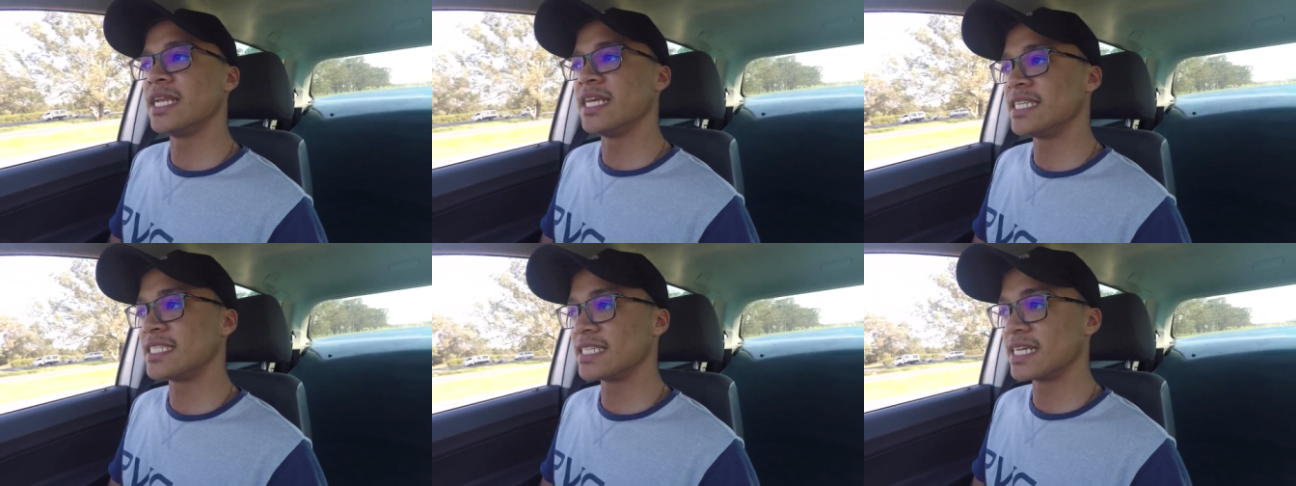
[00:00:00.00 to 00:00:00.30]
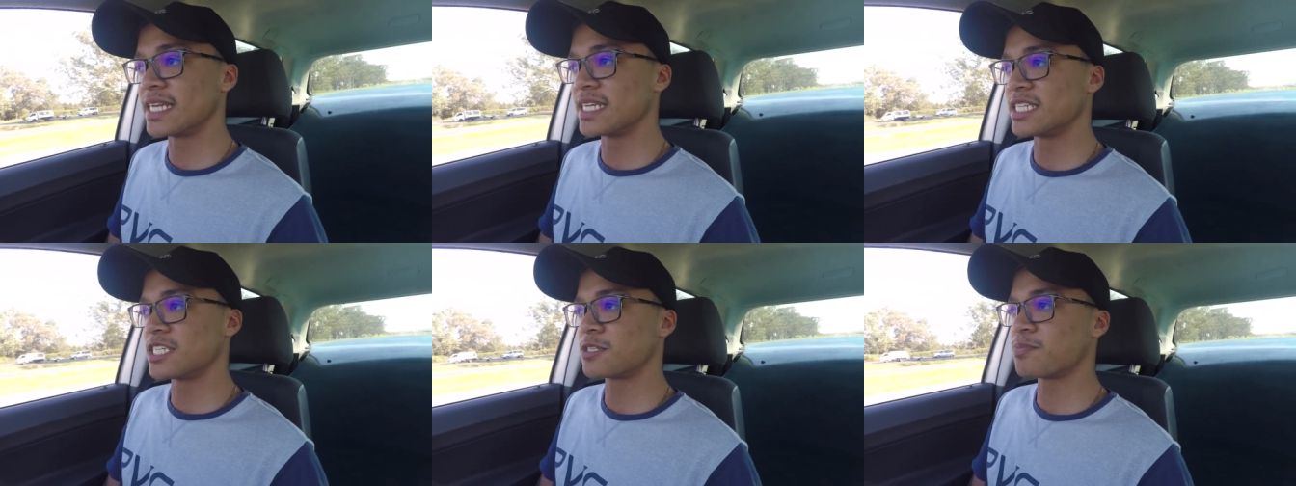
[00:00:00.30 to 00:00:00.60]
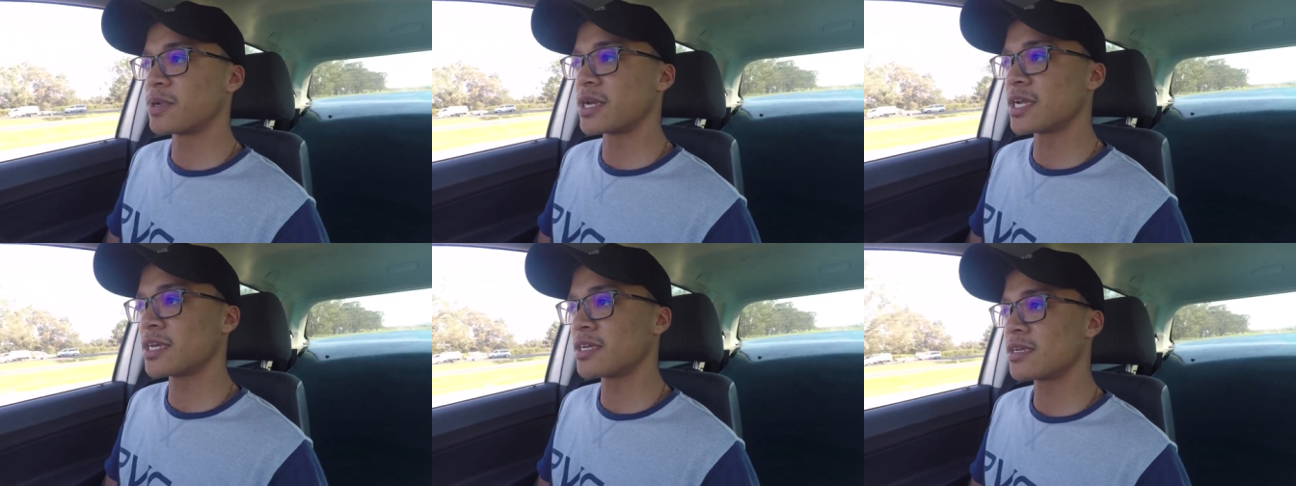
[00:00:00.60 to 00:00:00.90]
needs a
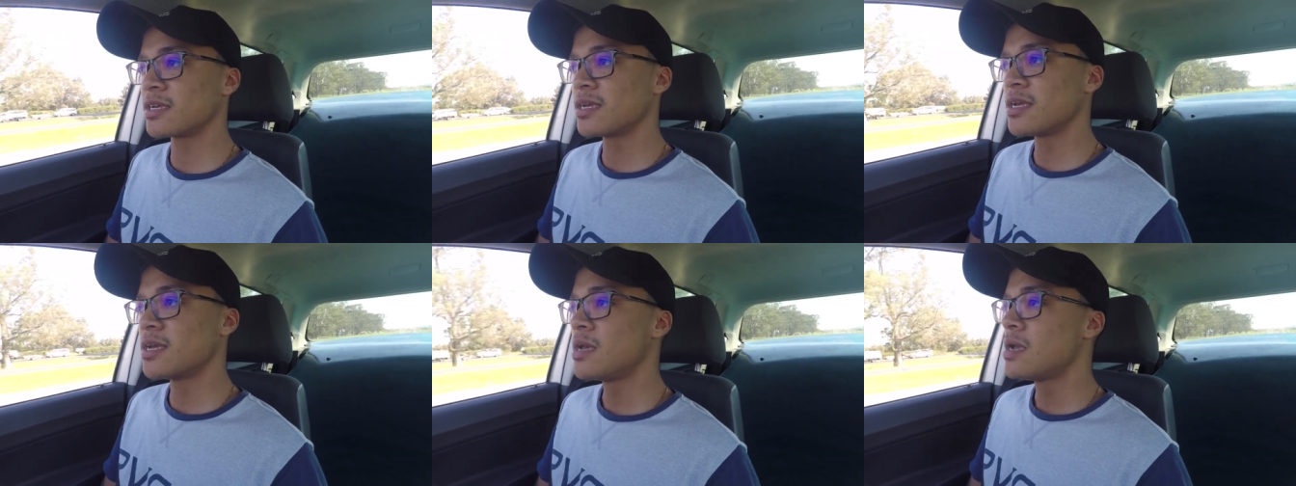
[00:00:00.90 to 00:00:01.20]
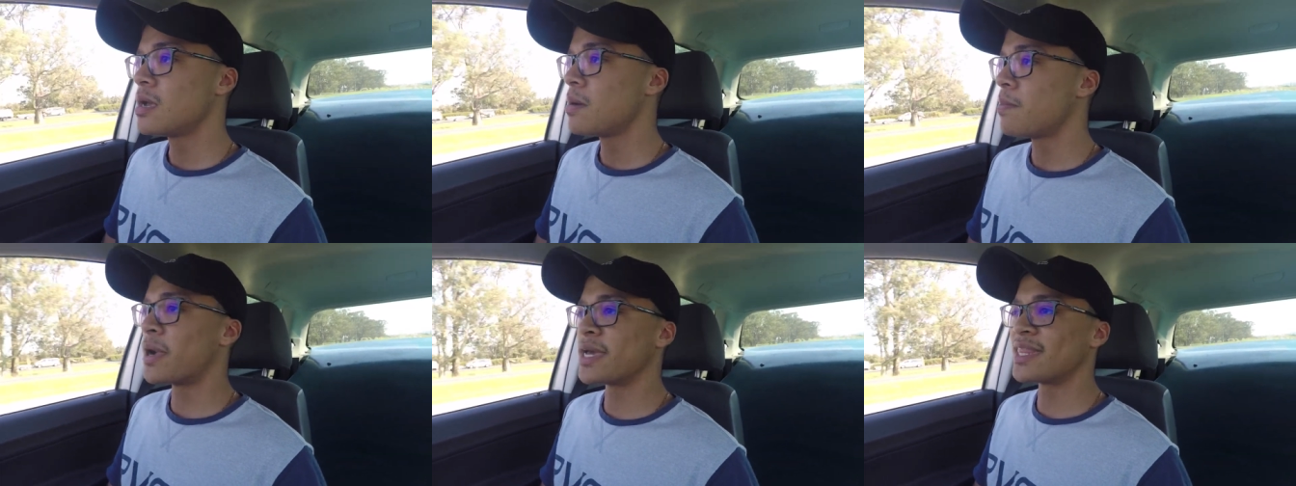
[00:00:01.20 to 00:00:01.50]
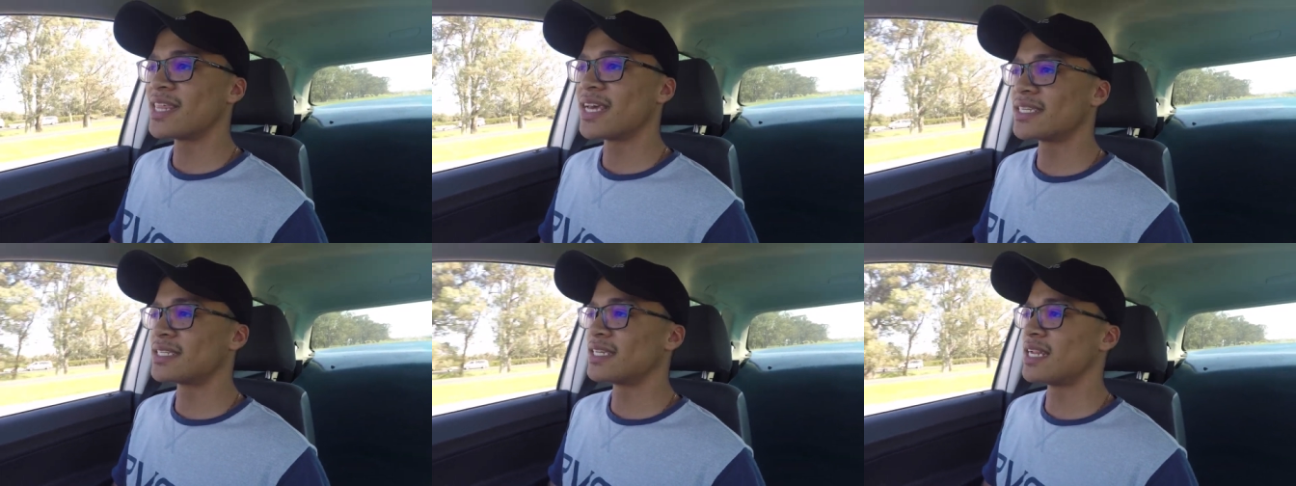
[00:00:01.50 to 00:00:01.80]
respray,
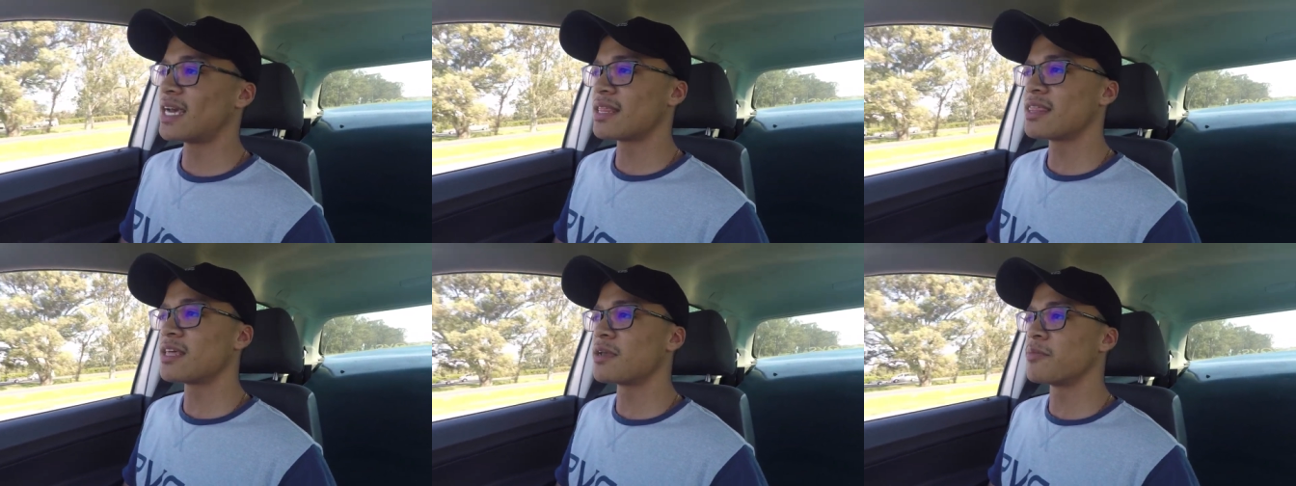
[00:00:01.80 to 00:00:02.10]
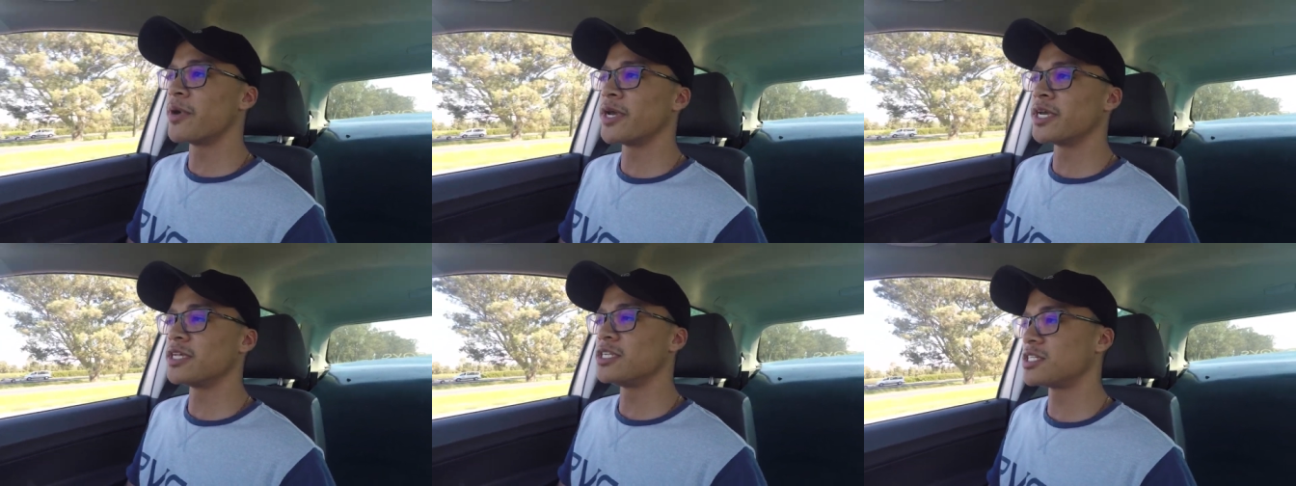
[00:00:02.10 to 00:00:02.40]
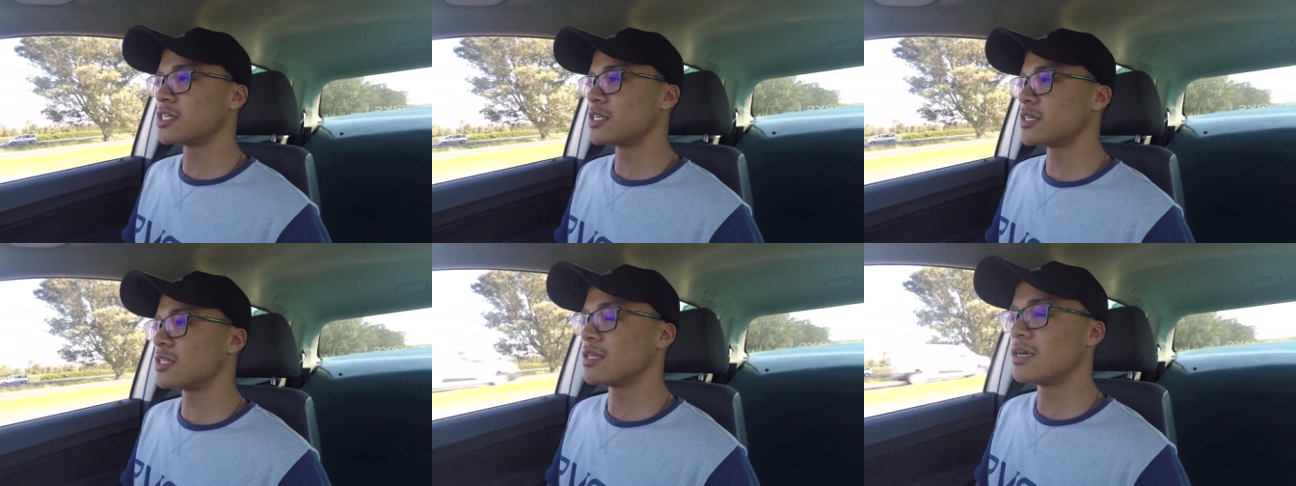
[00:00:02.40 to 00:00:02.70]
but that's nothing
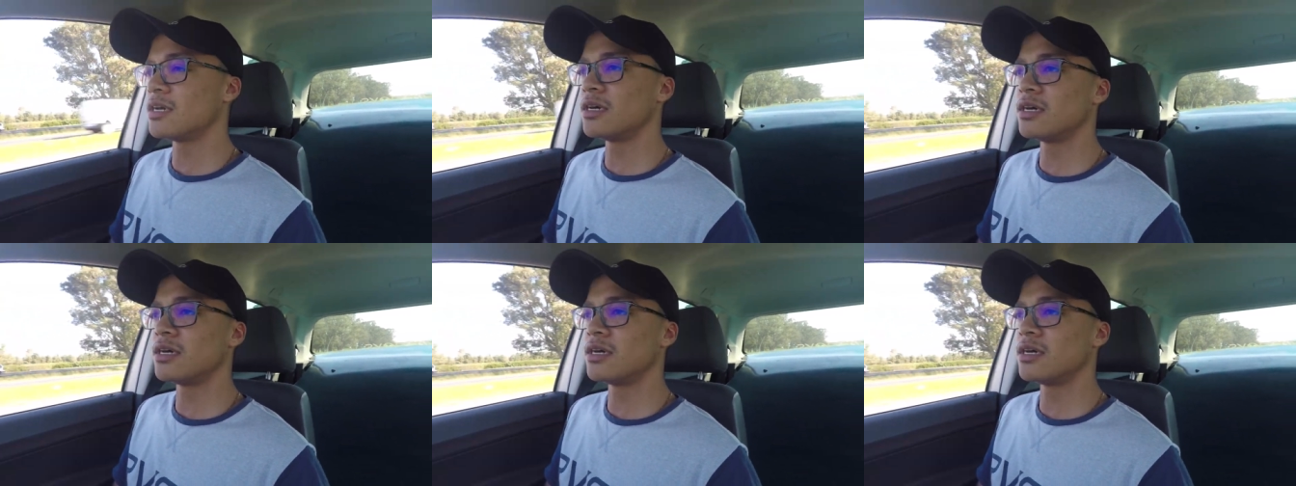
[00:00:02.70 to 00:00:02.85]
major.